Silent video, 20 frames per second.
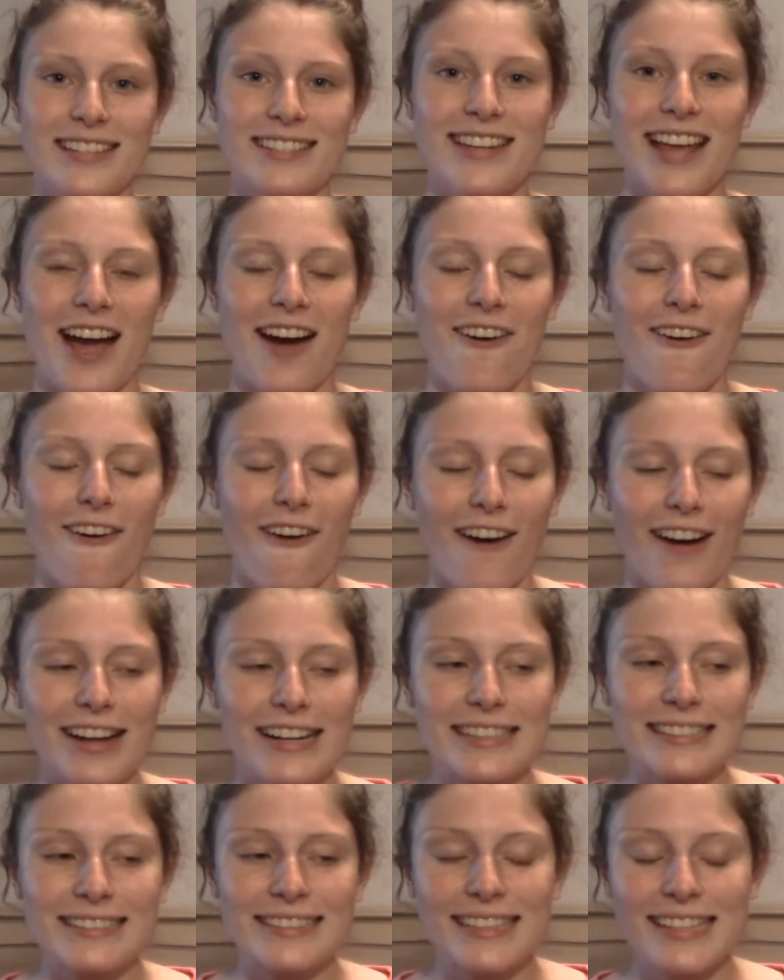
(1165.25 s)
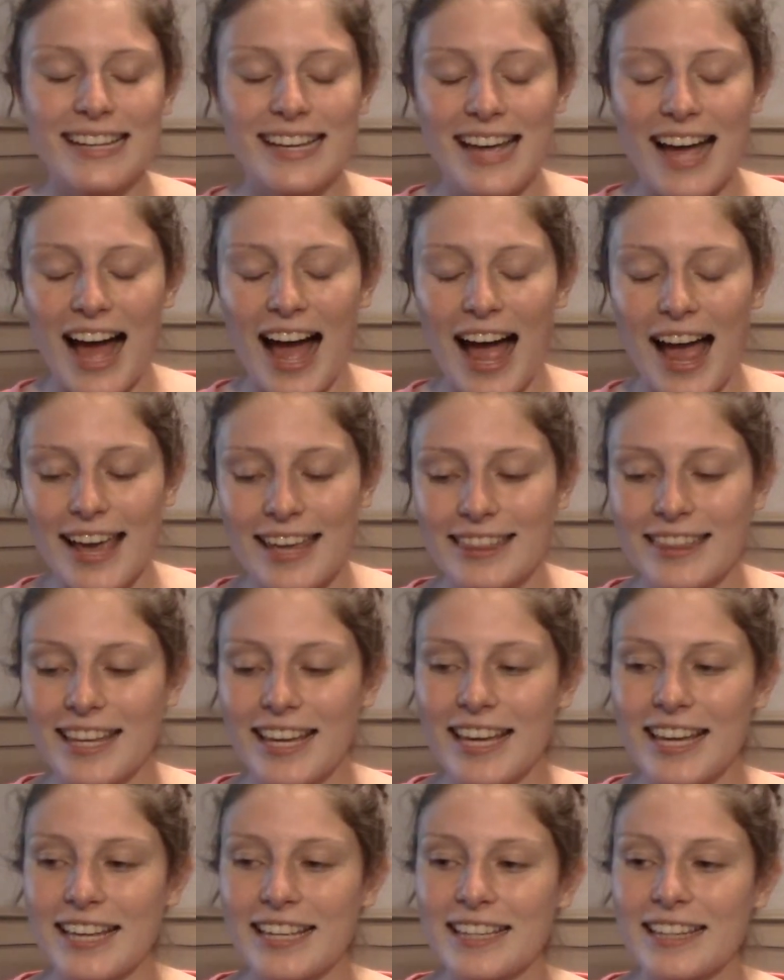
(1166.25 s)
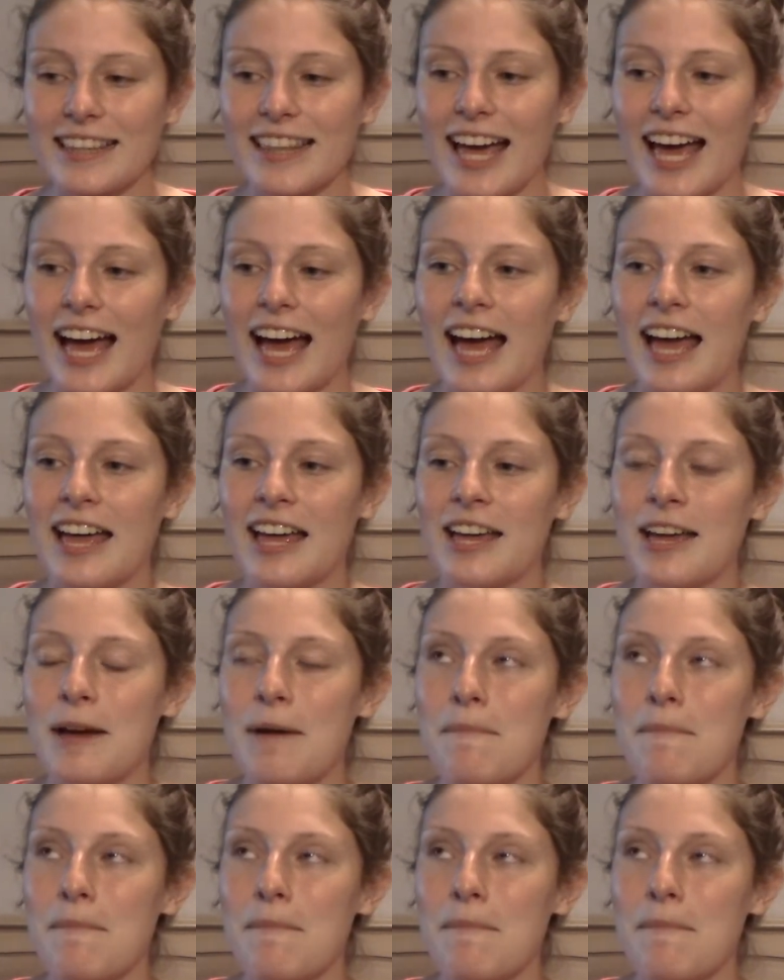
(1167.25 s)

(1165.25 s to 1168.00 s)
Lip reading: Now honestly, I think that